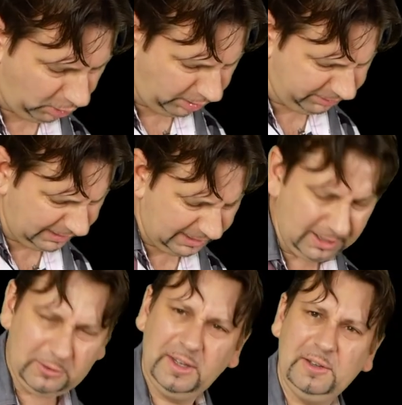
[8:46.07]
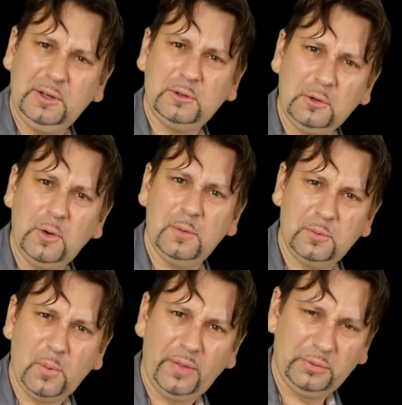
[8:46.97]
I think it's easier to do it
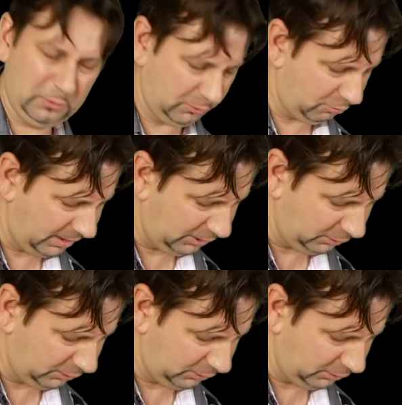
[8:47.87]
with one string,